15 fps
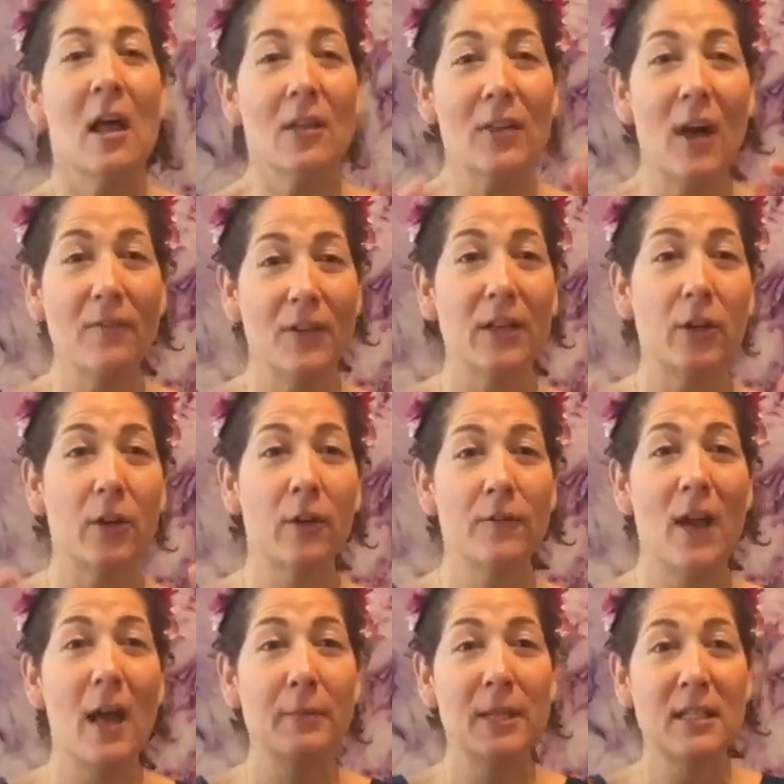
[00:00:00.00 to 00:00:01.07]
The finger
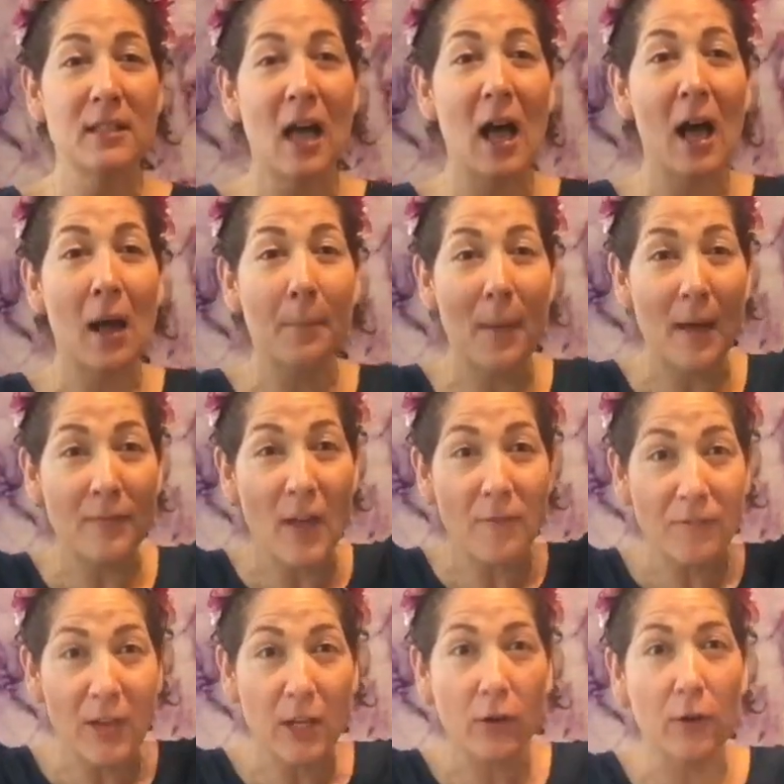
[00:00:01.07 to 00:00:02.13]
family's up and the
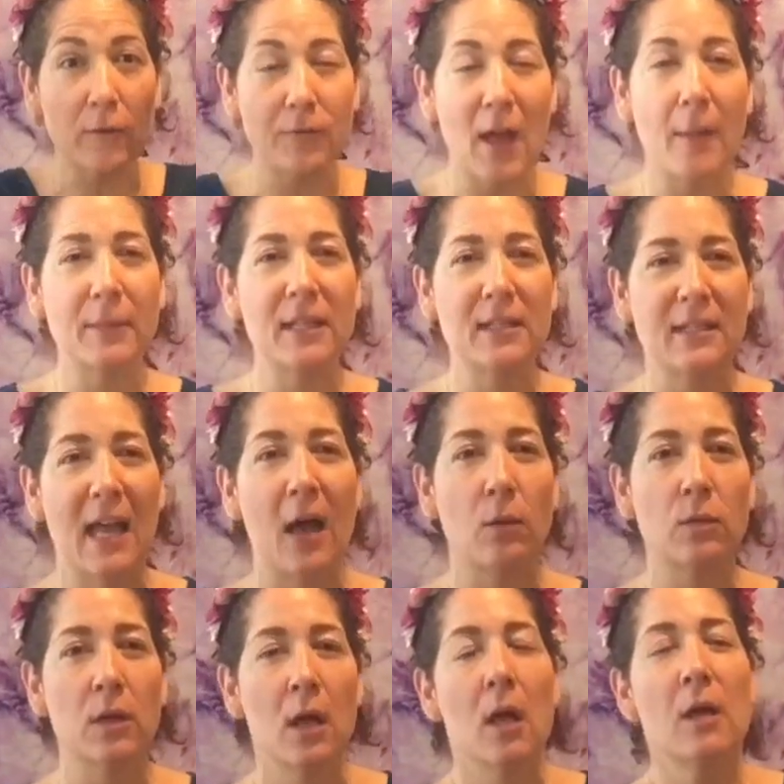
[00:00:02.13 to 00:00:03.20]
finger family's down.